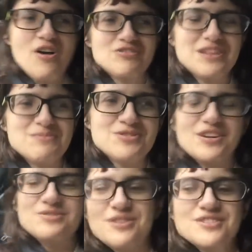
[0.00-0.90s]

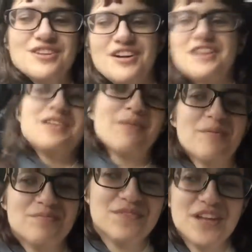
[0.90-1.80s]
Okay, never
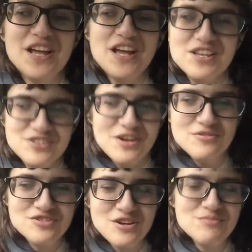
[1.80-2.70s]
mind. So,
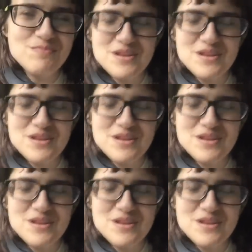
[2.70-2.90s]
it